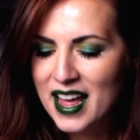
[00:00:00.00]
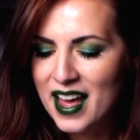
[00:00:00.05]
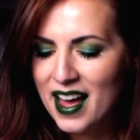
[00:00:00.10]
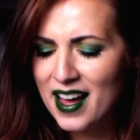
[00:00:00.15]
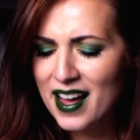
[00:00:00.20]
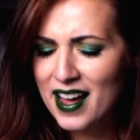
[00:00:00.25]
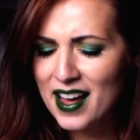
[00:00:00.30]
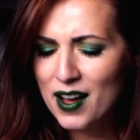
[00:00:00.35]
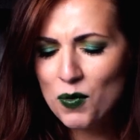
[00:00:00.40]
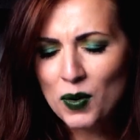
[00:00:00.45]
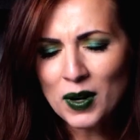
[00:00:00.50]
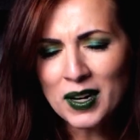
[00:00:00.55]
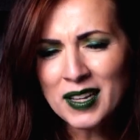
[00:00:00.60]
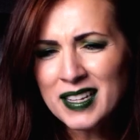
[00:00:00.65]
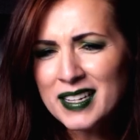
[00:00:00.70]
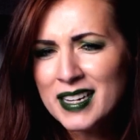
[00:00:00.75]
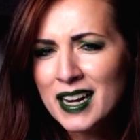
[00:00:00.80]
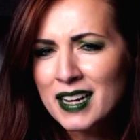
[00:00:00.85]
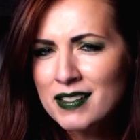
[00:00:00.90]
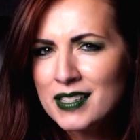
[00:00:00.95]
One of
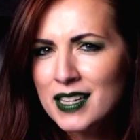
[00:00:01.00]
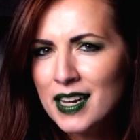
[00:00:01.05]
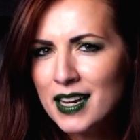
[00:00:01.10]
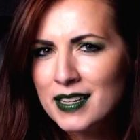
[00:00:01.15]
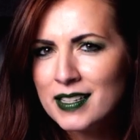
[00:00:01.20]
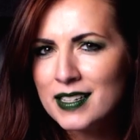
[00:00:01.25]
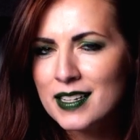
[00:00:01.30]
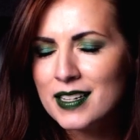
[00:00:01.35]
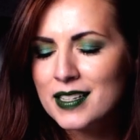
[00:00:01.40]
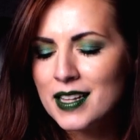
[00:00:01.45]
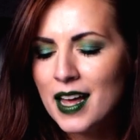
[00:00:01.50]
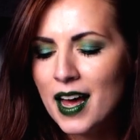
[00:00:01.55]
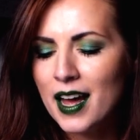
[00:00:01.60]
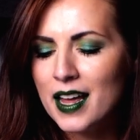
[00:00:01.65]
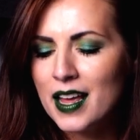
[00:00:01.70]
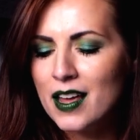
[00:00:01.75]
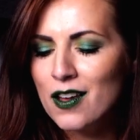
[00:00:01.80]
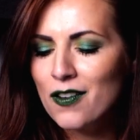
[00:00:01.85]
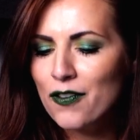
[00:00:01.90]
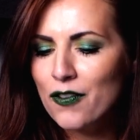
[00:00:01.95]
the downsides is that
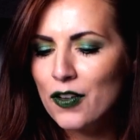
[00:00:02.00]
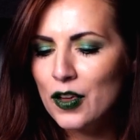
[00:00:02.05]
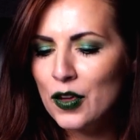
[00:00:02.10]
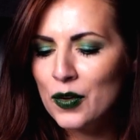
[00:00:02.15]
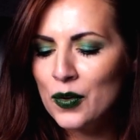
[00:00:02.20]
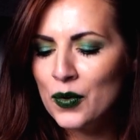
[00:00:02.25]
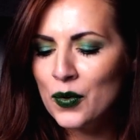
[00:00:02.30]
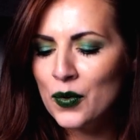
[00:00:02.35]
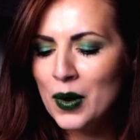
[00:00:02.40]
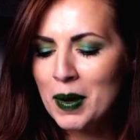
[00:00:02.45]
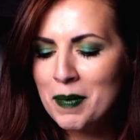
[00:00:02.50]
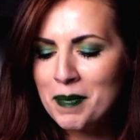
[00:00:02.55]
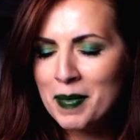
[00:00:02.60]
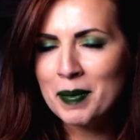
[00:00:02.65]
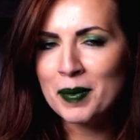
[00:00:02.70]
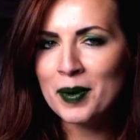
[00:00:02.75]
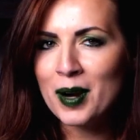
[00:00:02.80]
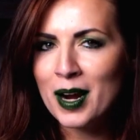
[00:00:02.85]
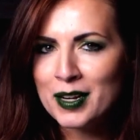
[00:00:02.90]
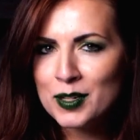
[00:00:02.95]
if you
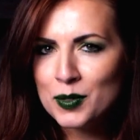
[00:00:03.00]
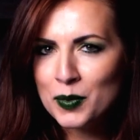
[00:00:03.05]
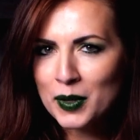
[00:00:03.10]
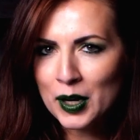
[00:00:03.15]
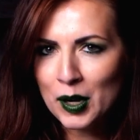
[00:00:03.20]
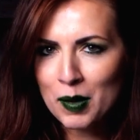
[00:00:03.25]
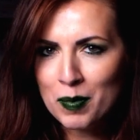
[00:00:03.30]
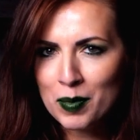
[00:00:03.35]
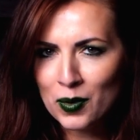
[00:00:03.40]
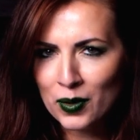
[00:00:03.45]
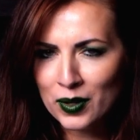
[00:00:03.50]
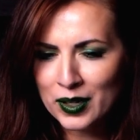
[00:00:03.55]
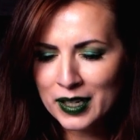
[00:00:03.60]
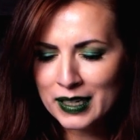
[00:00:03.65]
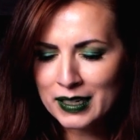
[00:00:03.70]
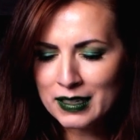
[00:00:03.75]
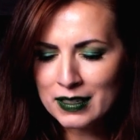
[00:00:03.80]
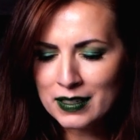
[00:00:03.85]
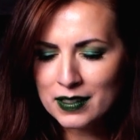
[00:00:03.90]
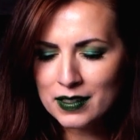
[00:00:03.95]
memorize where your board
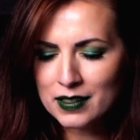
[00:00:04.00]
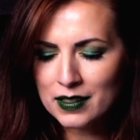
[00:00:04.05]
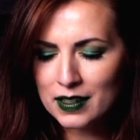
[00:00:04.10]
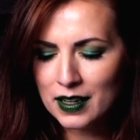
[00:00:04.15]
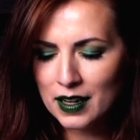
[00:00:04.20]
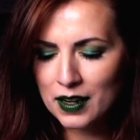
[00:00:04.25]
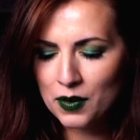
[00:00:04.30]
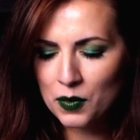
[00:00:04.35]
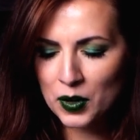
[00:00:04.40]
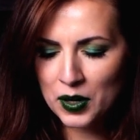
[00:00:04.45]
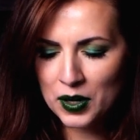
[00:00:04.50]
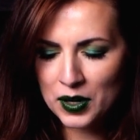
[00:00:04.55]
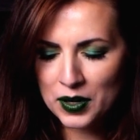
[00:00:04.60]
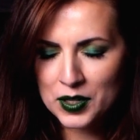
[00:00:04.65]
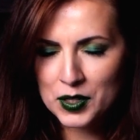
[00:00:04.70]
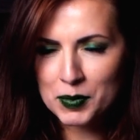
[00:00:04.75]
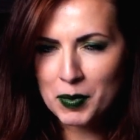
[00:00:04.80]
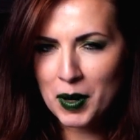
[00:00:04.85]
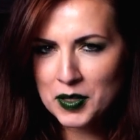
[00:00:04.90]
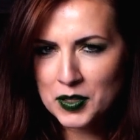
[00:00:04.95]
is, where your
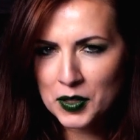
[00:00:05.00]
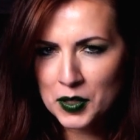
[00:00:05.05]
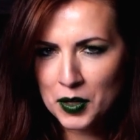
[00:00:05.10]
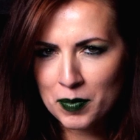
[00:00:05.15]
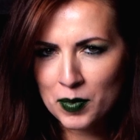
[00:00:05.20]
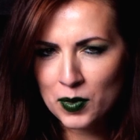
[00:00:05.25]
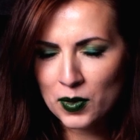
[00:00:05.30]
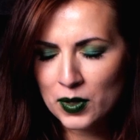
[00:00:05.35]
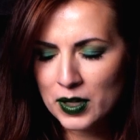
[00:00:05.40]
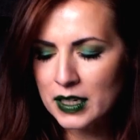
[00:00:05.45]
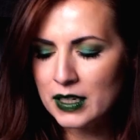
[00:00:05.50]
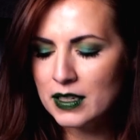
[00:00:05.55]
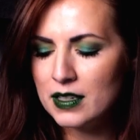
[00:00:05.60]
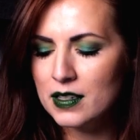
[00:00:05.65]
spots on your board